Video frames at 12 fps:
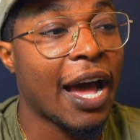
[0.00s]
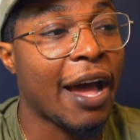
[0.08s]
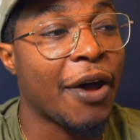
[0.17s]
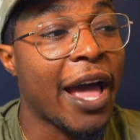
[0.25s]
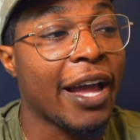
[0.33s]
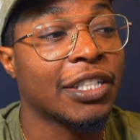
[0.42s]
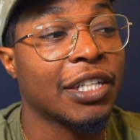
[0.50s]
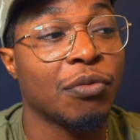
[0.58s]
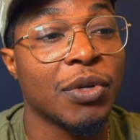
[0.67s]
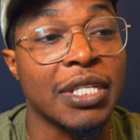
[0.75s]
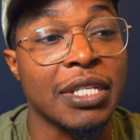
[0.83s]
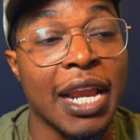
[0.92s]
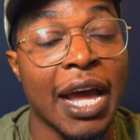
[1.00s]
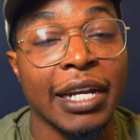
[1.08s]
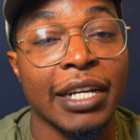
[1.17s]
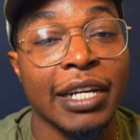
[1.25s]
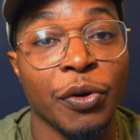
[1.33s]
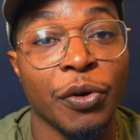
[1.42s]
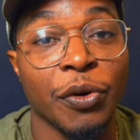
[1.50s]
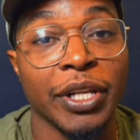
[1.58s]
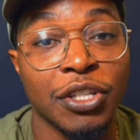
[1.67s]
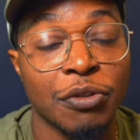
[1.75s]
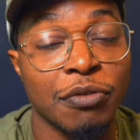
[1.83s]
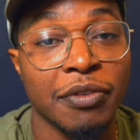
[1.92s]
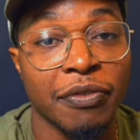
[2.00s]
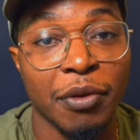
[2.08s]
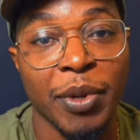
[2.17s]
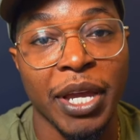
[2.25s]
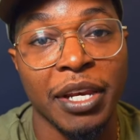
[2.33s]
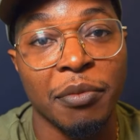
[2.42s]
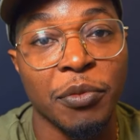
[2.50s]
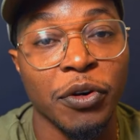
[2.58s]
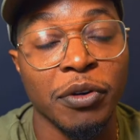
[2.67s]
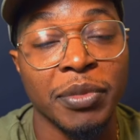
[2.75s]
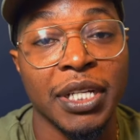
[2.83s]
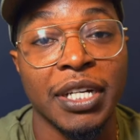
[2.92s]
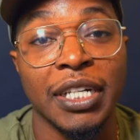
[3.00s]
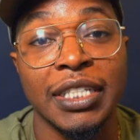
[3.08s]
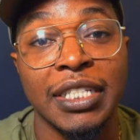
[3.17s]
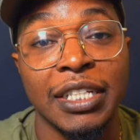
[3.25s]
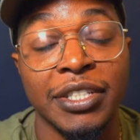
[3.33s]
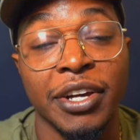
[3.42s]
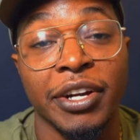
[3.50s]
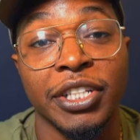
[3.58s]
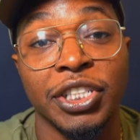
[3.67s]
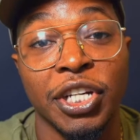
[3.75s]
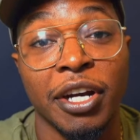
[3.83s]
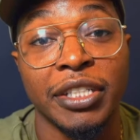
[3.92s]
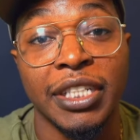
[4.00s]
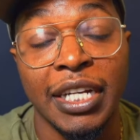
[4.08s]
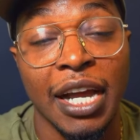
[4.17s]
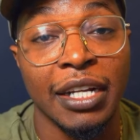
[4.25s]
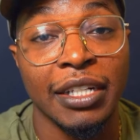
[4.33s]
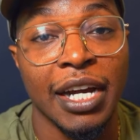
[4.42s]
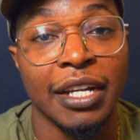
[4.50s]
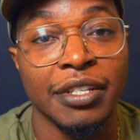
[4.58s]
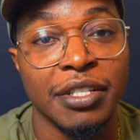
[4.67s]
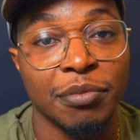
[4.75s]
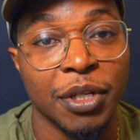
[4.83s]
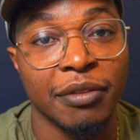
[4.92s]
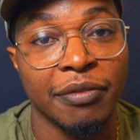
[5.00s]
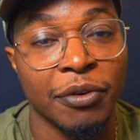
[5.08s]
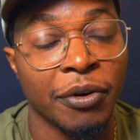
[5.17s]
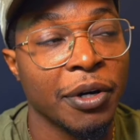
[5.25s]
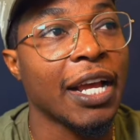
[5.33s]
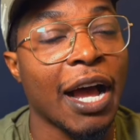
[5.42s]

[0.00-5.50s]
I actually was not going to use Flyp anymore because they started charging nine dollars a month for it.